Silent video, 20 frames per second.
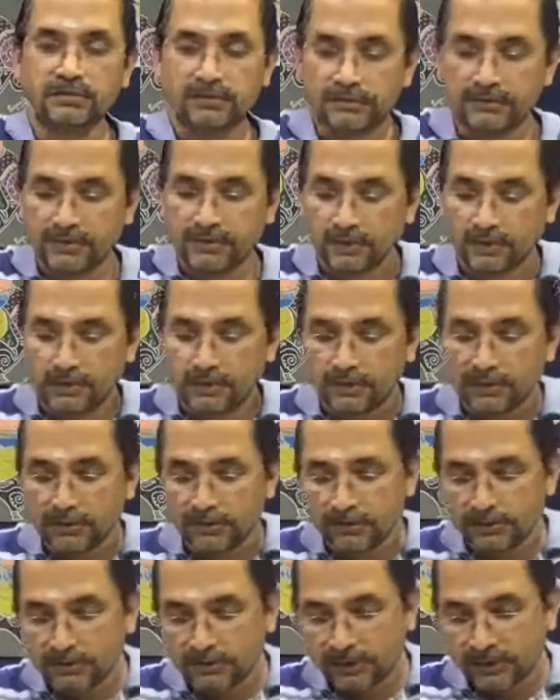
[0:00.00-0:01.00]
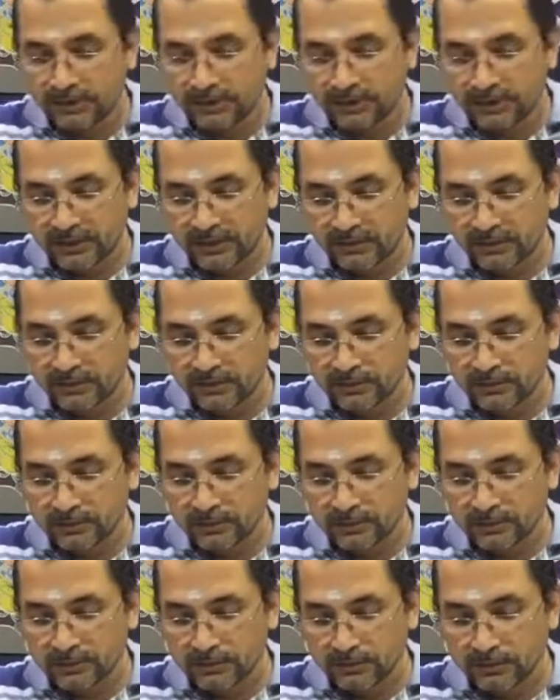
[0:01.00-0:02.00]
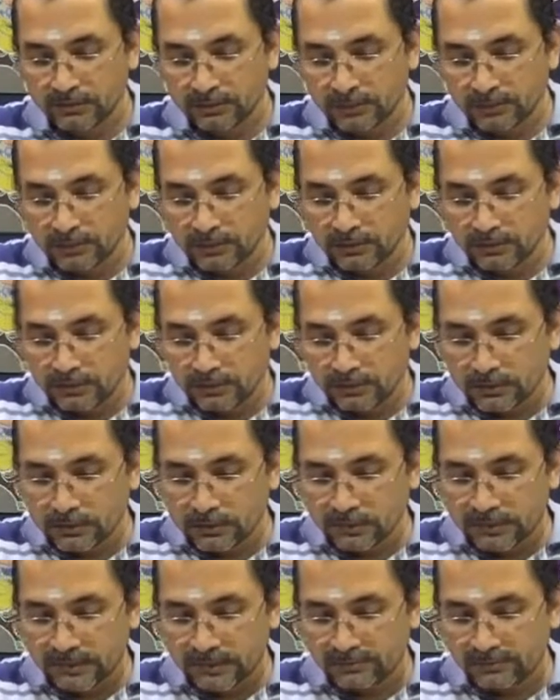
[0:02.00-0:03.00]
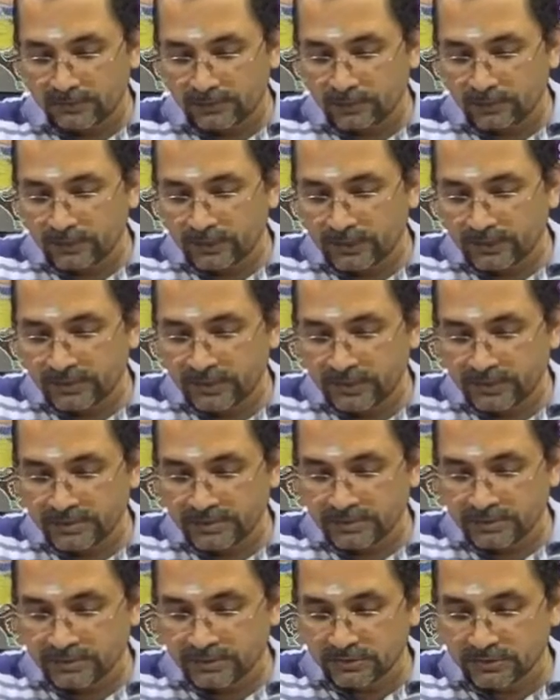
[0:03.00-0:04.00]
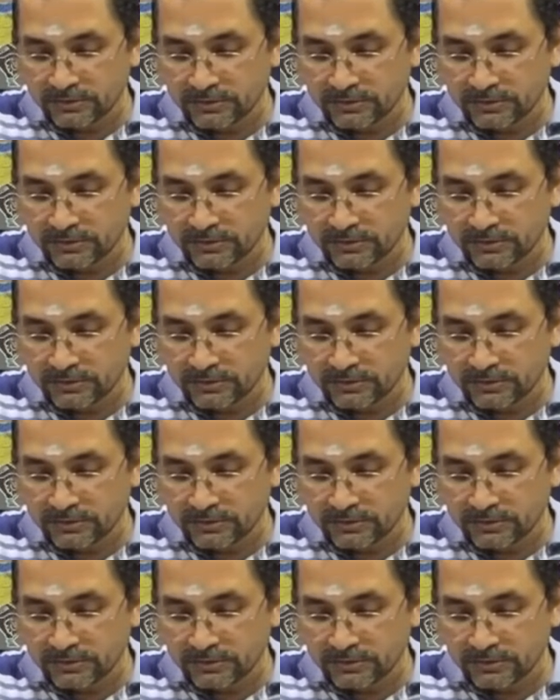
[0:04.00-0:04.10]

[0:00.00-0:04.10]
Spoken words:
little bit longer and thicker. And then we're going to attach it